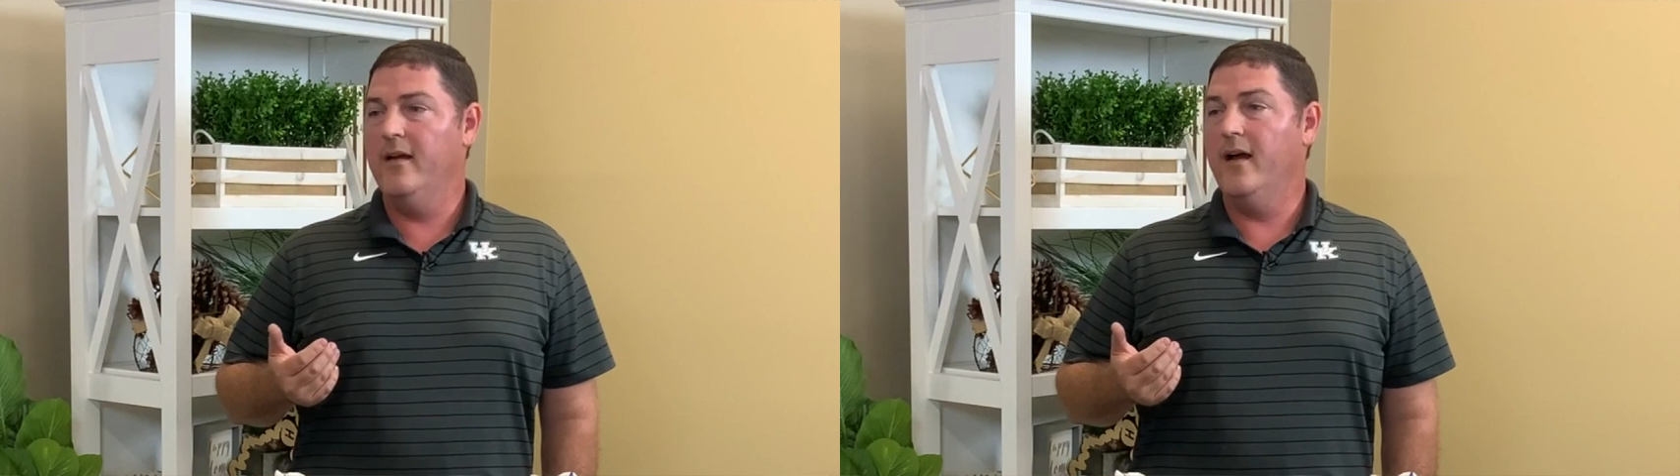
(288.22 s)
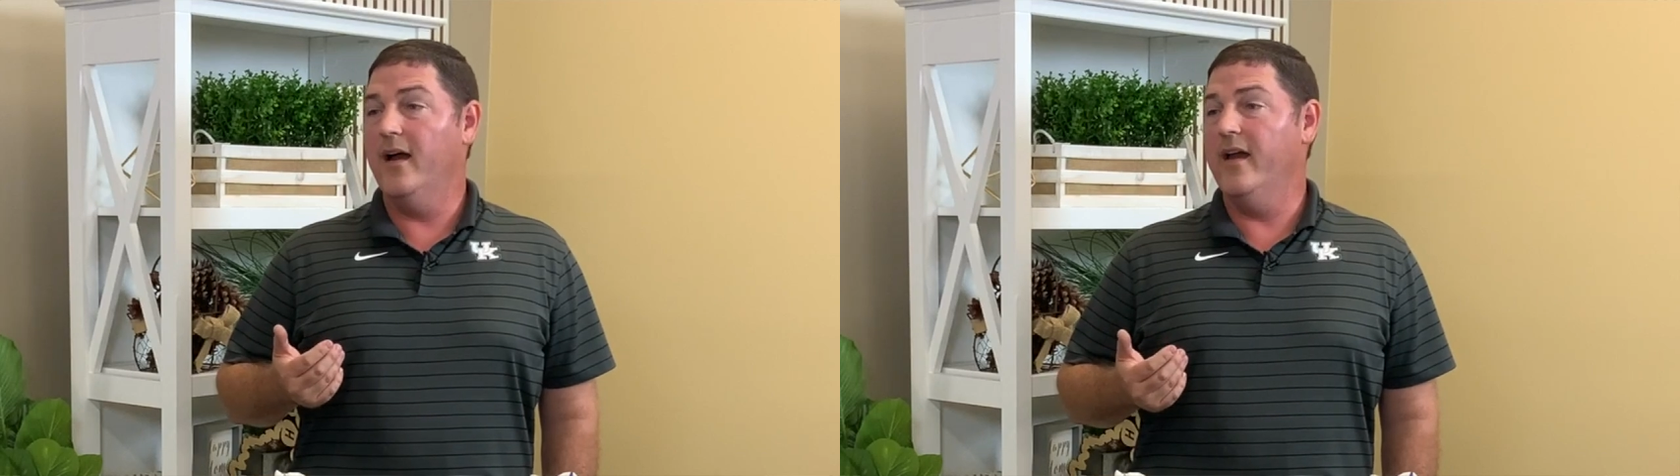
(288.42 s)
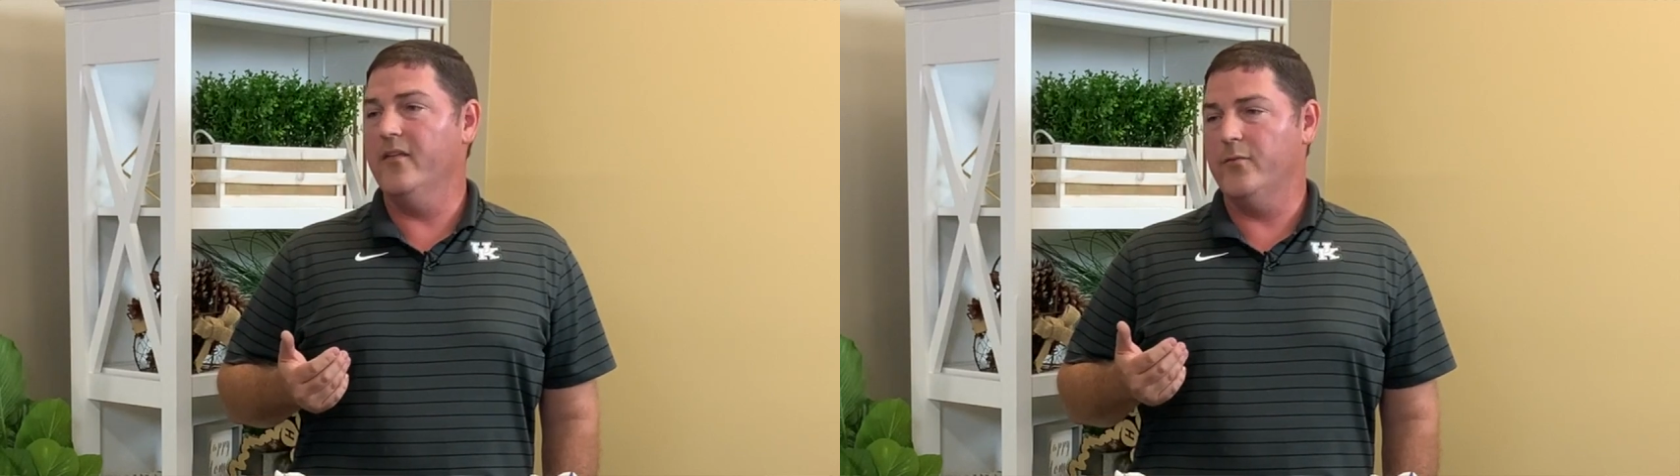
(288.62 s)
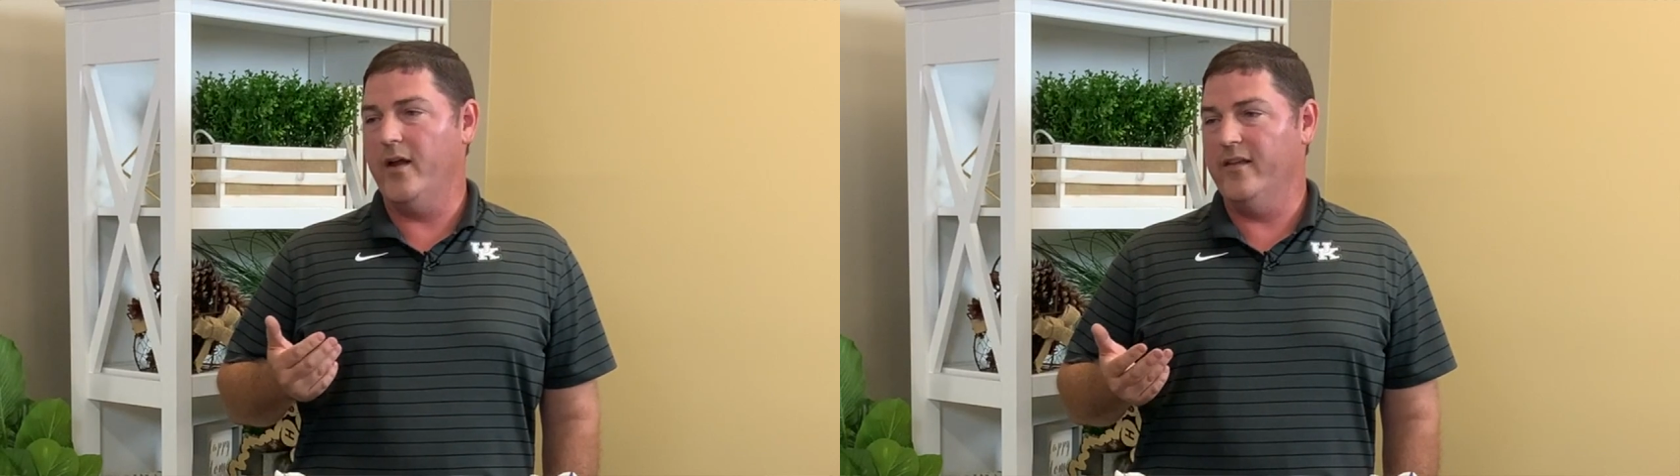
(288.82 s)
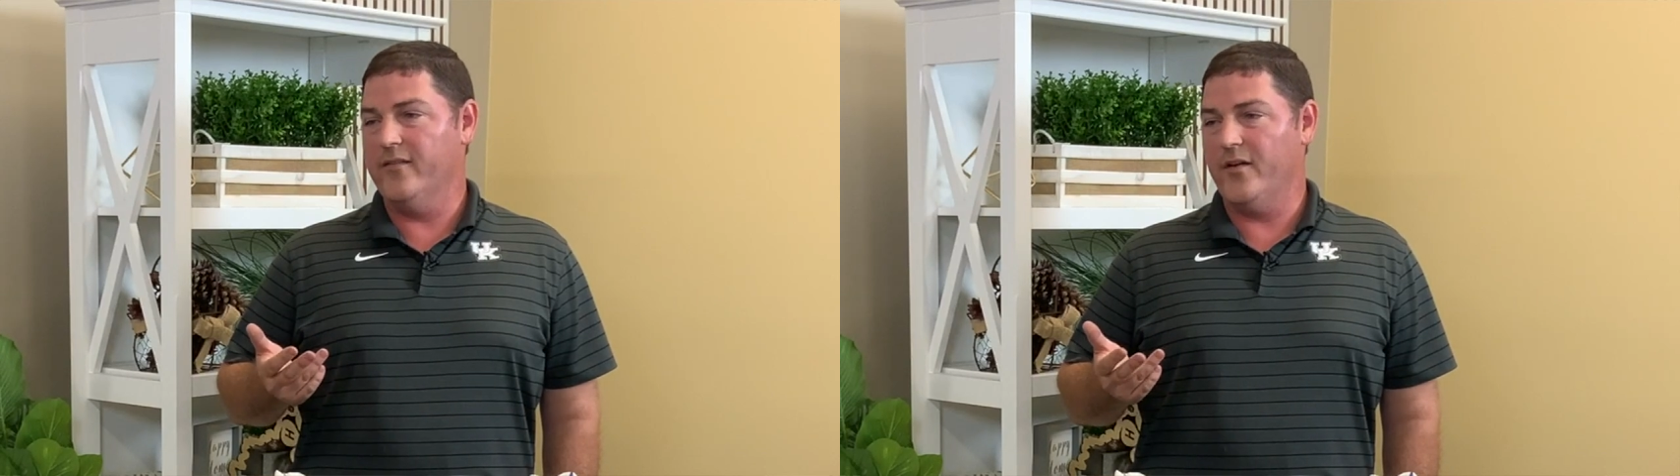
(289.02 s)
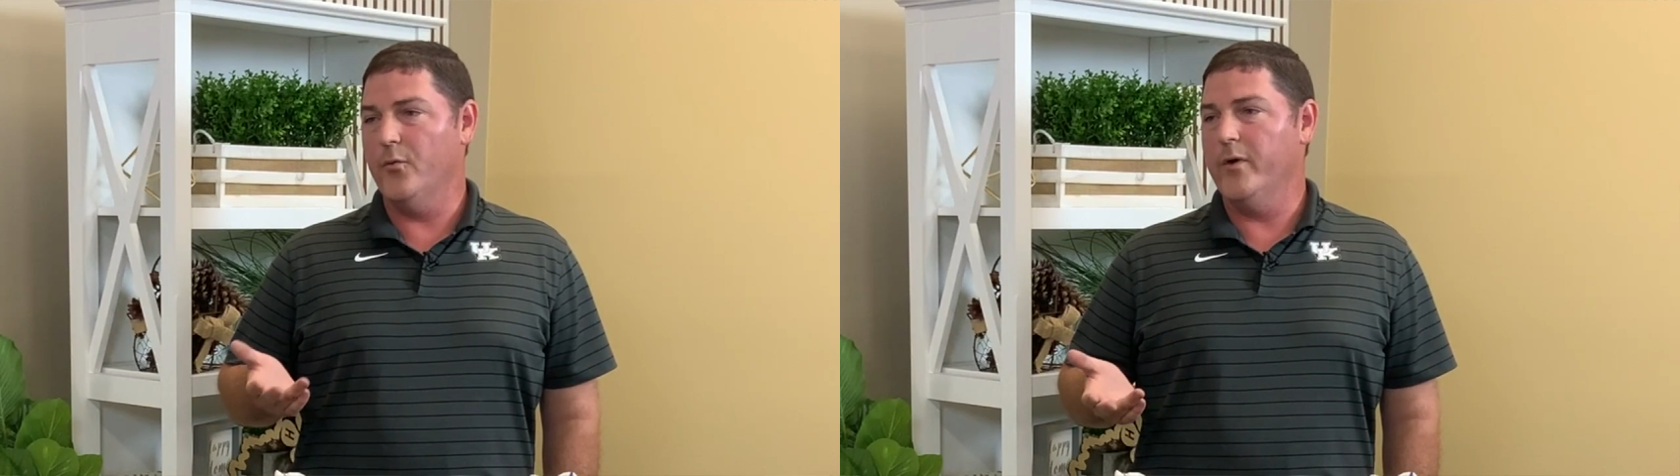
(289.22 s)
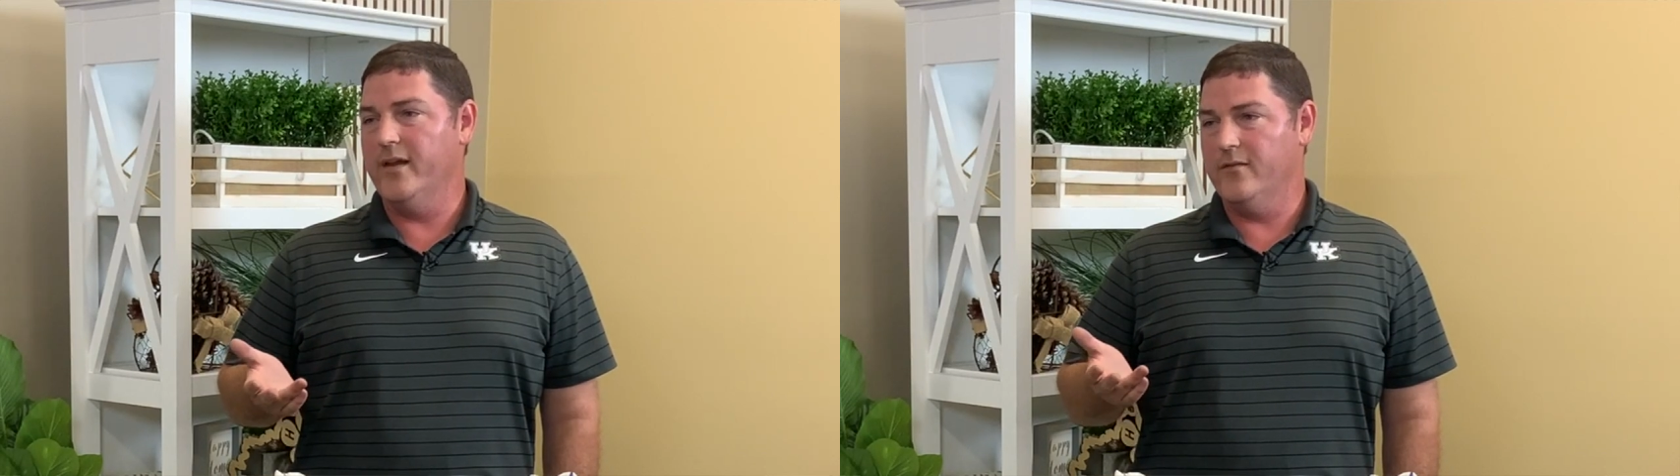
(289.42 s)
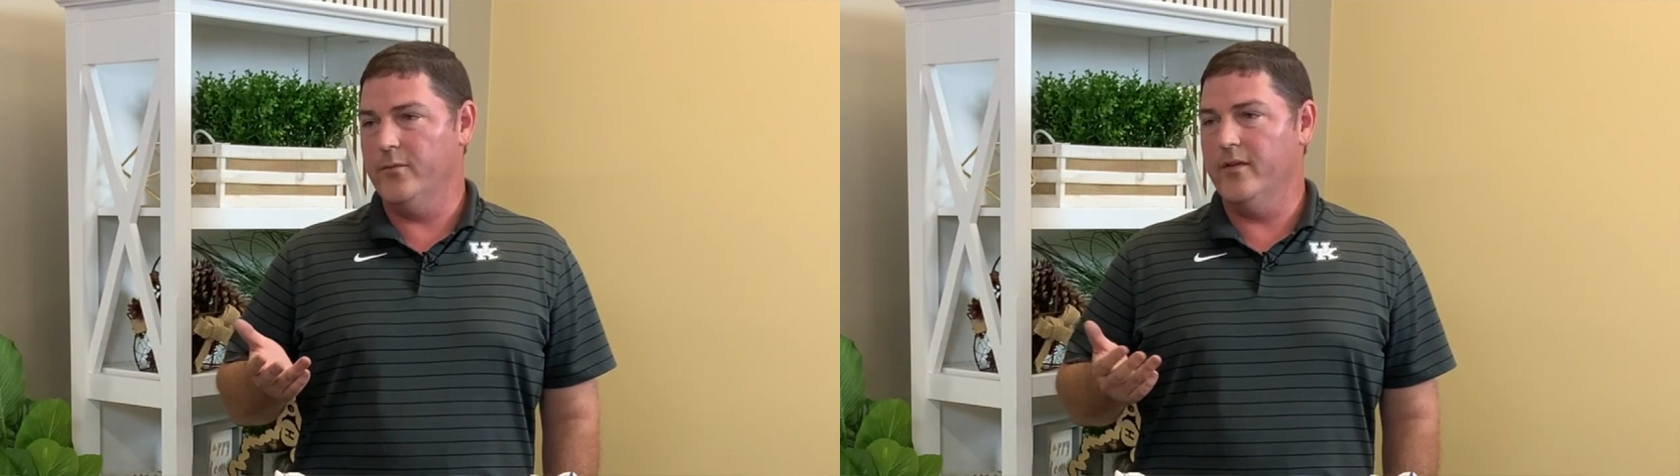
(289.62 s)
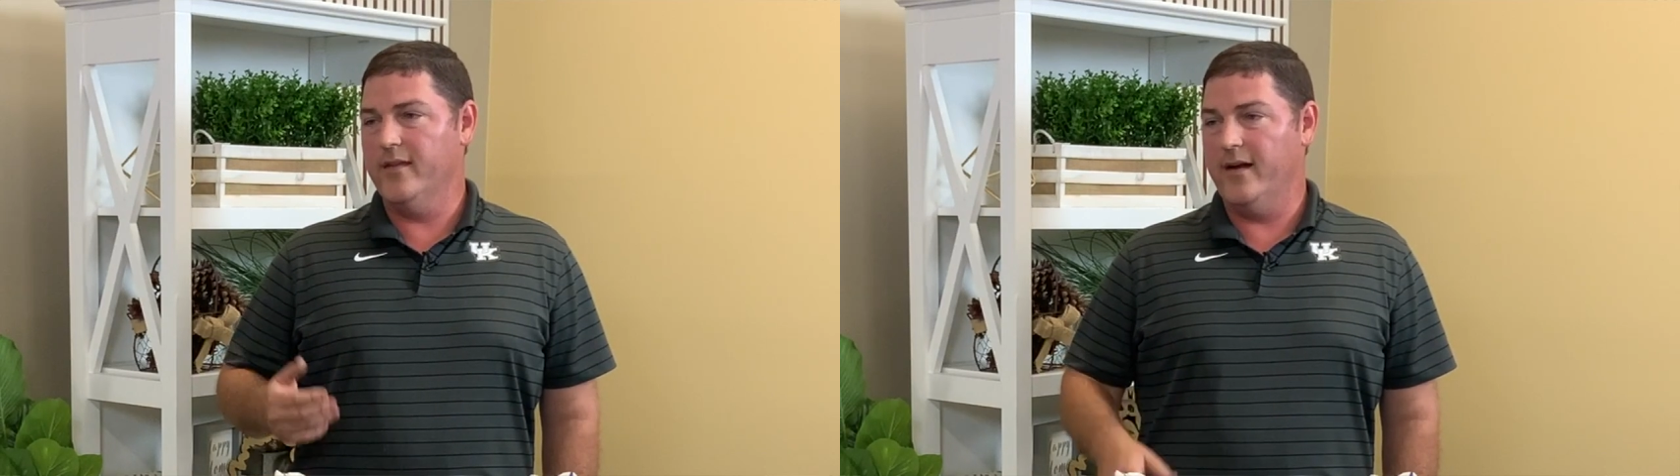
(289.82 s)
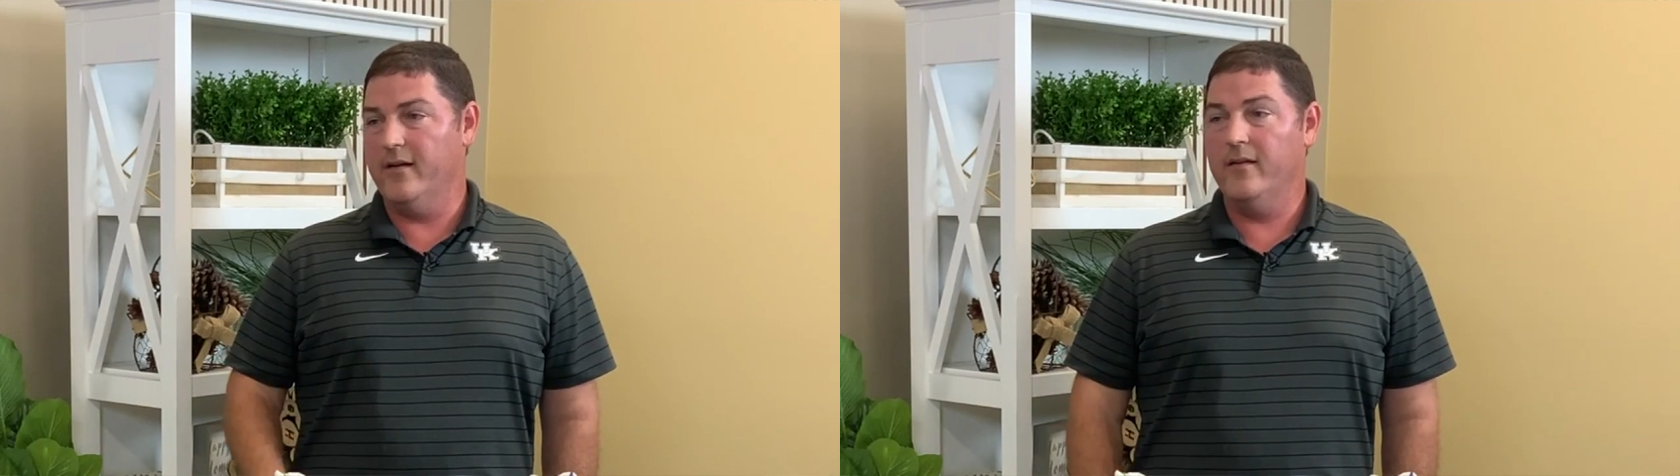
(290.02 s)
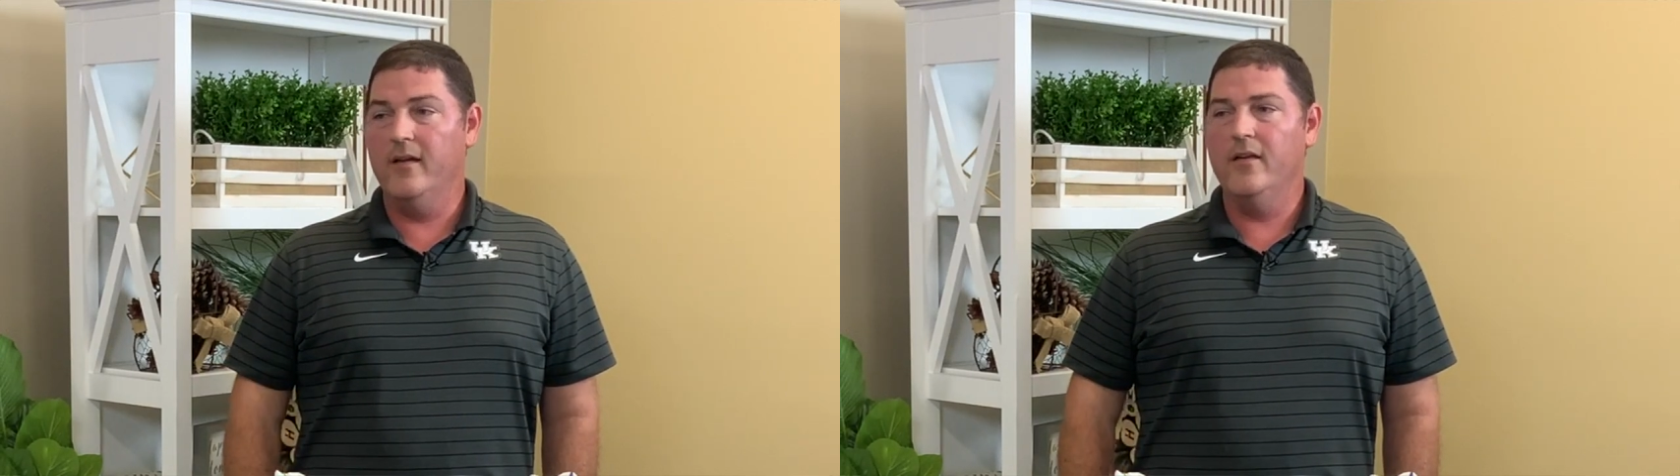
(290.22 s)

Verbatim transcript: uh, as well as our weeds would there.